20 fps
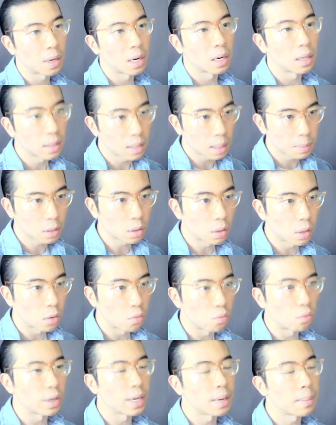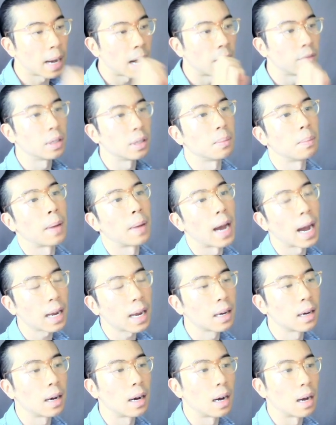But subsequently rebounded
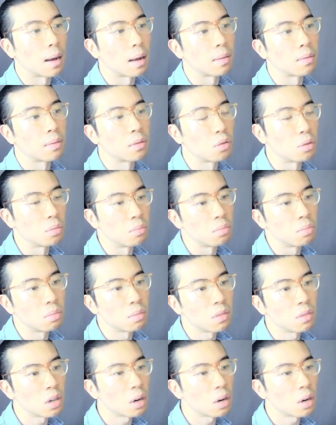back to,